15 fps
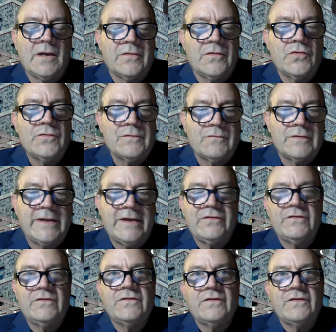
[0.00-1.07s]
Those
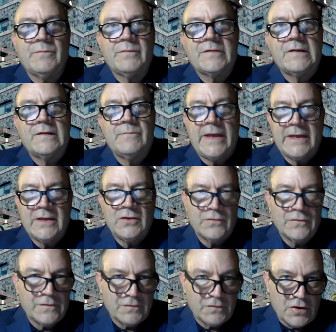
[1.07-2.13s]
relationships can make you
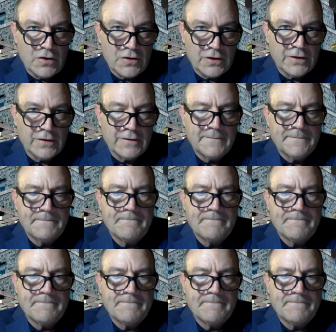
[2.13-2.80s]
stronger.